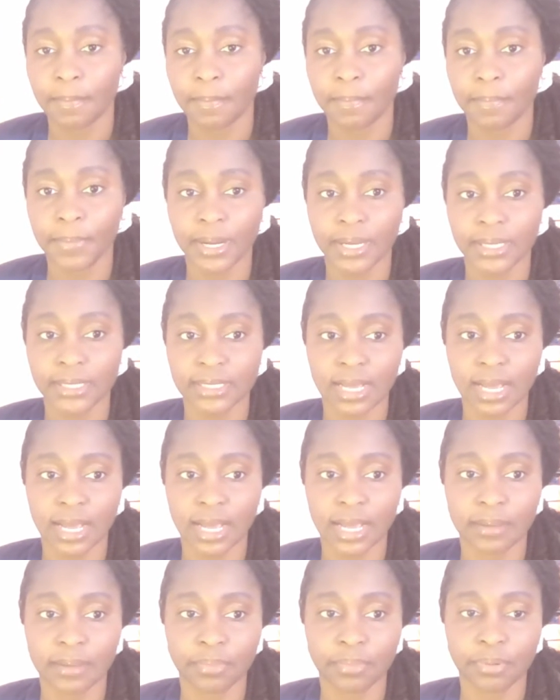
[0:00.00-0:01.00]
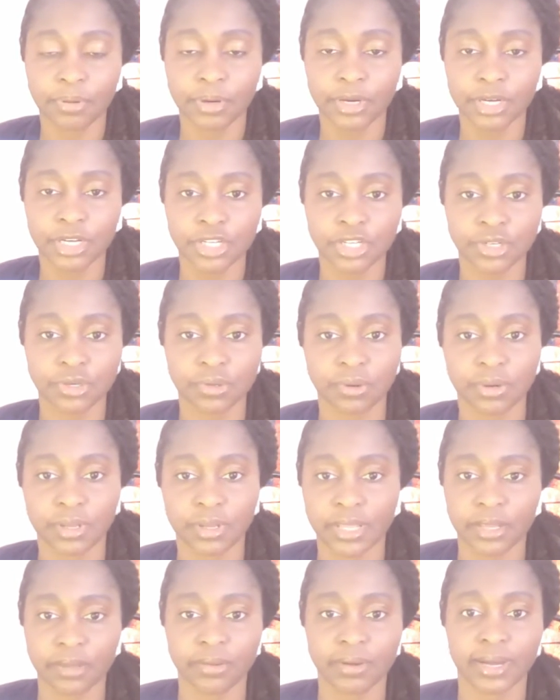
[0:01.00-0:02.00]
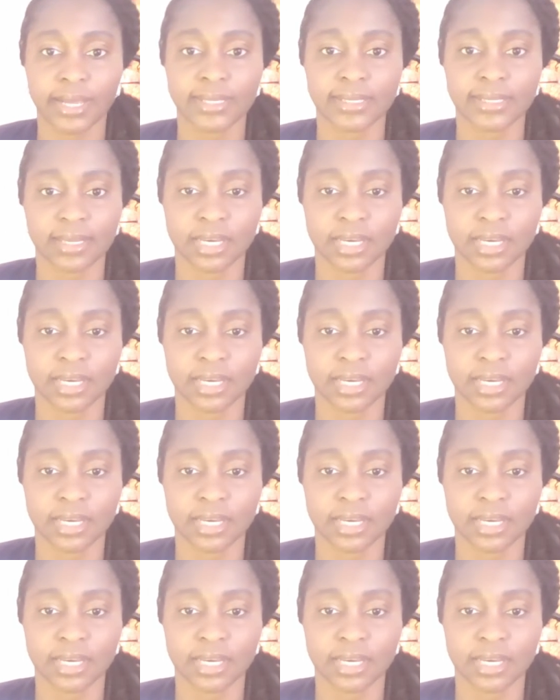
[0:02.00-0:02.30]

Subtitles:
but I'm pretty sure that you guys